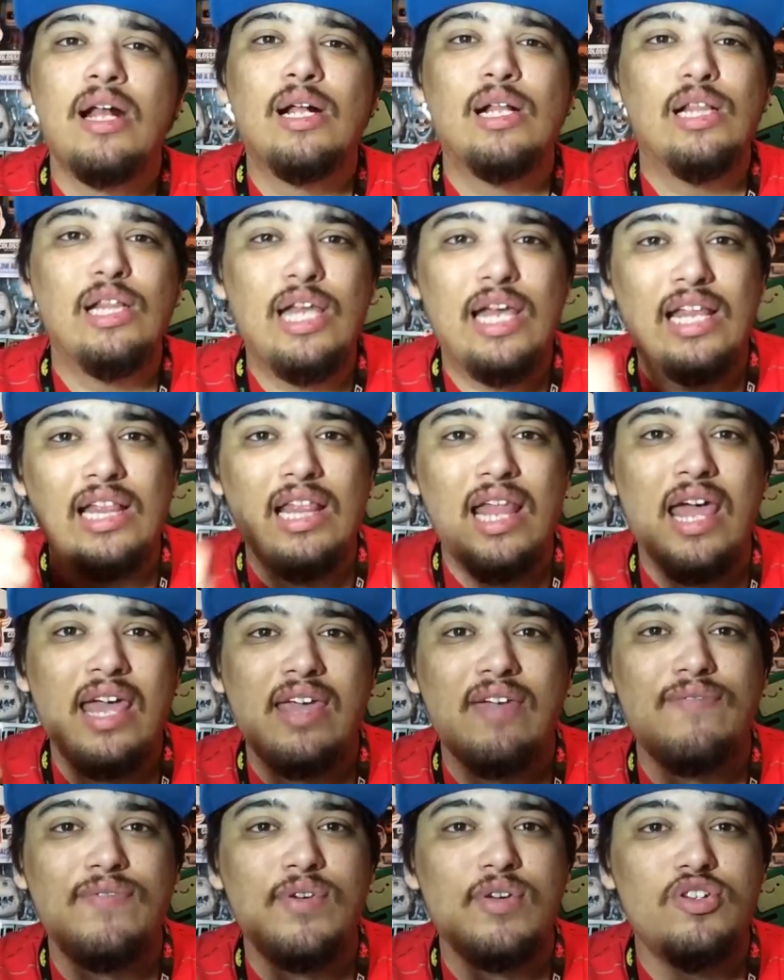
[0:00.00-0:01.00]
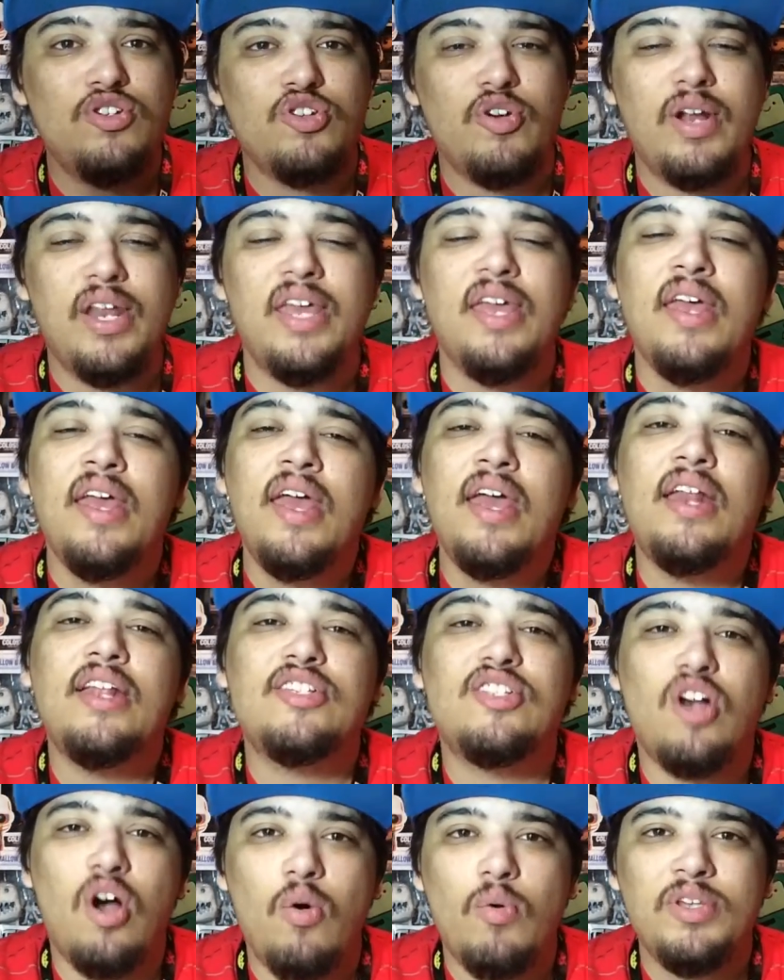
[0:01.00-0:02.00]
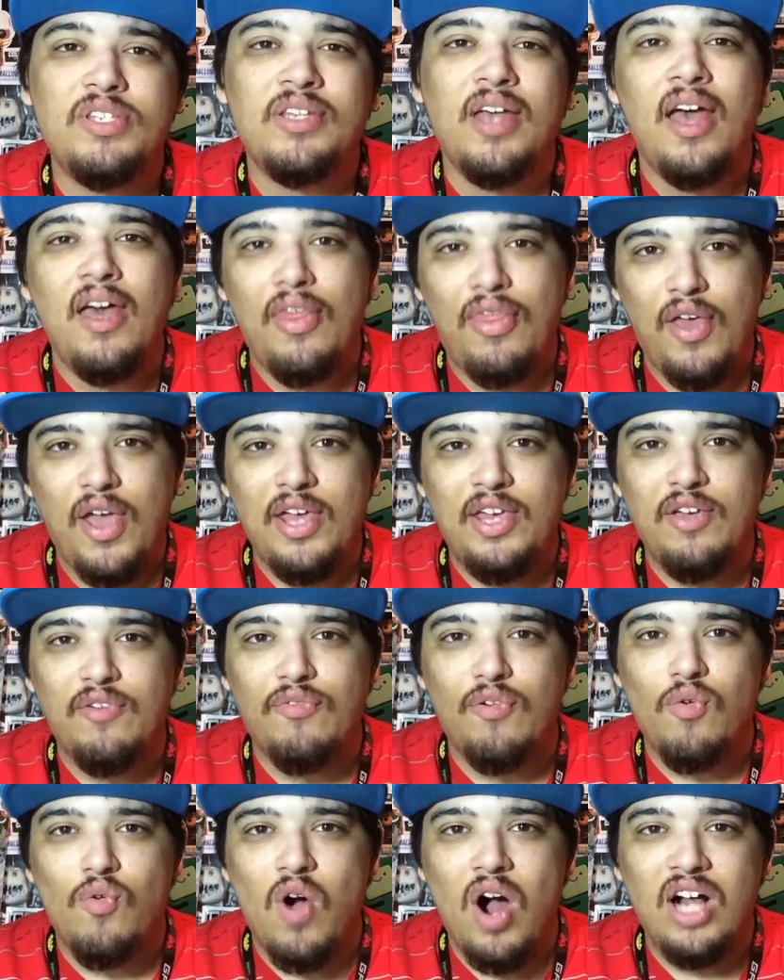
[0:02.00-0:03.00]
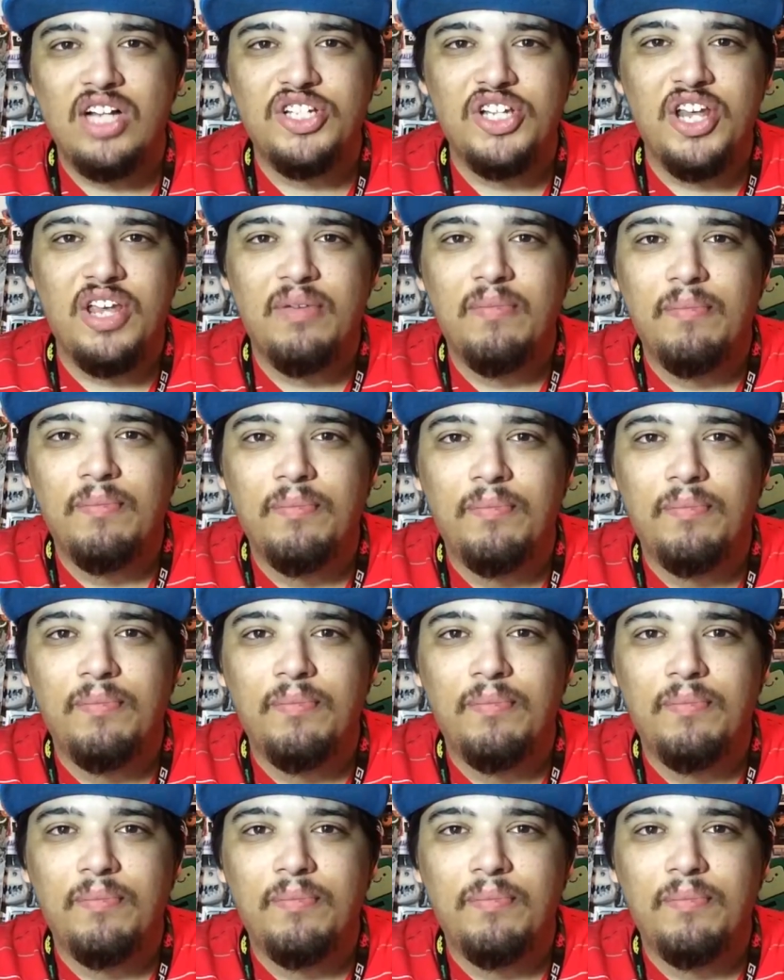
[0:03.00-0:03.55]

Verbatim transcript: click like if you enjoyed it, and as always, thank you for watching.